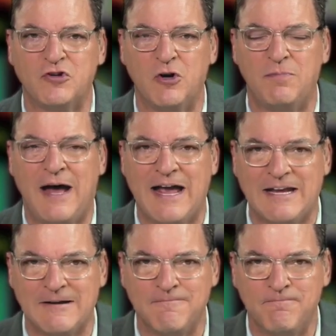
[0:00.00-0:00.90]
Joe
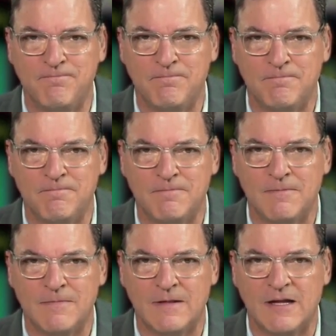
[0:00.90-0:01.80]
Biden.
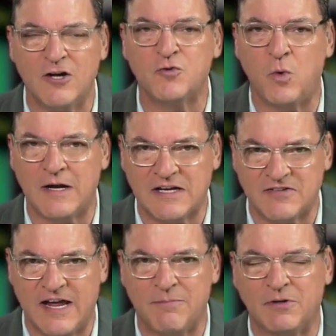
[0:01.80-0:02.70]
Here's one
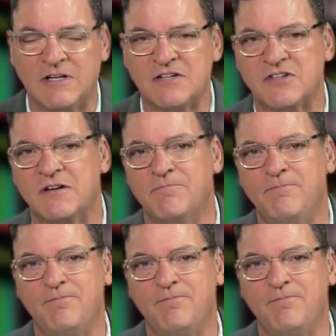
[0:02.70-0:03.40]
example. Listen.